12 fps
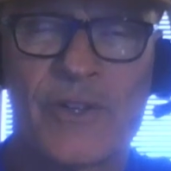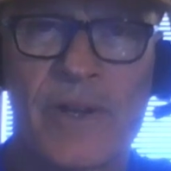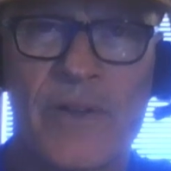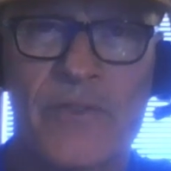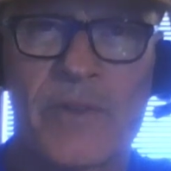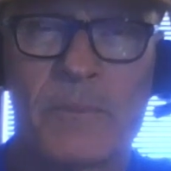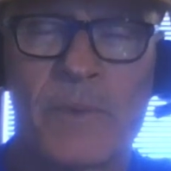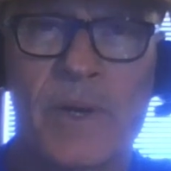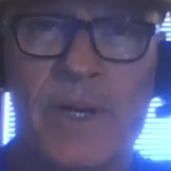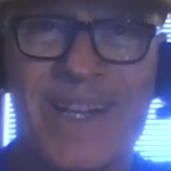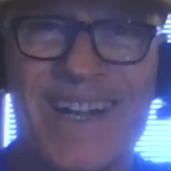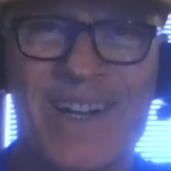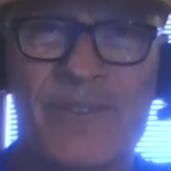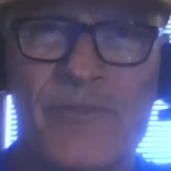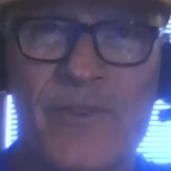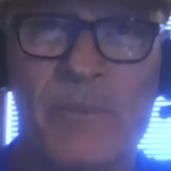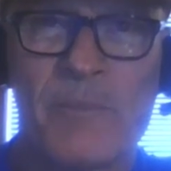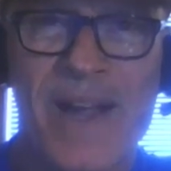or get some good
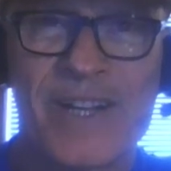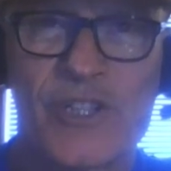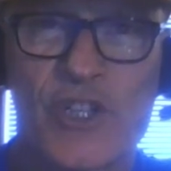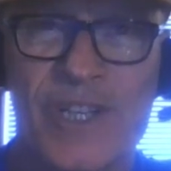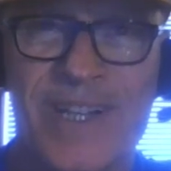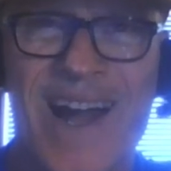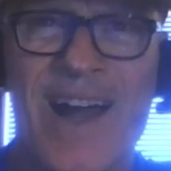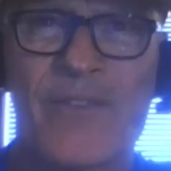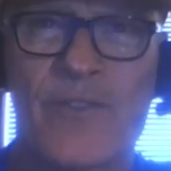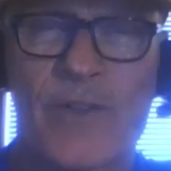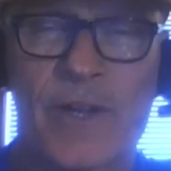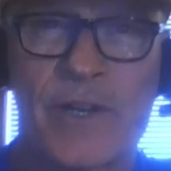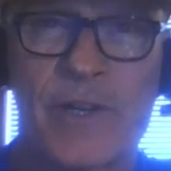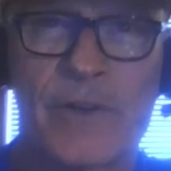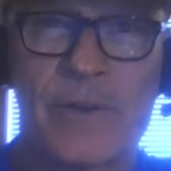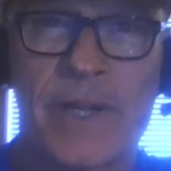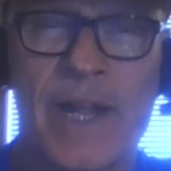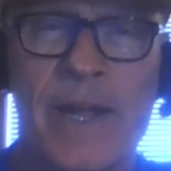information on
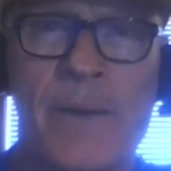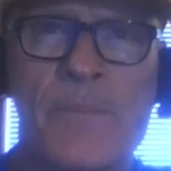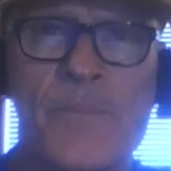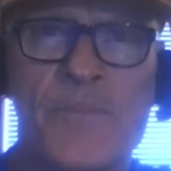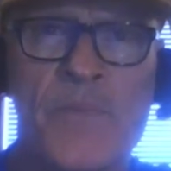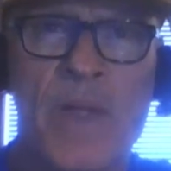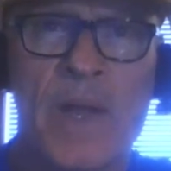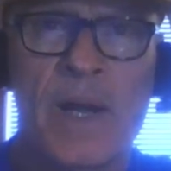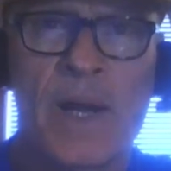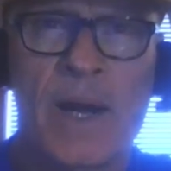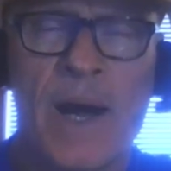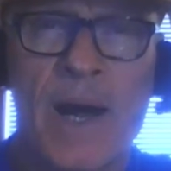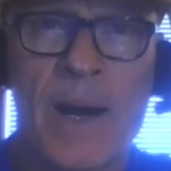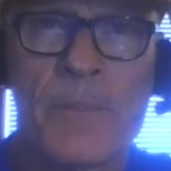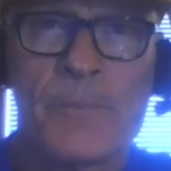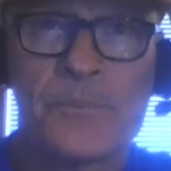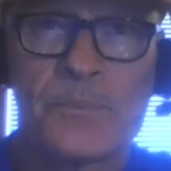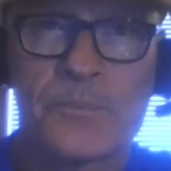security
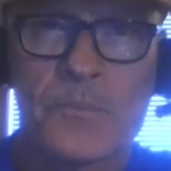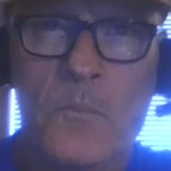um,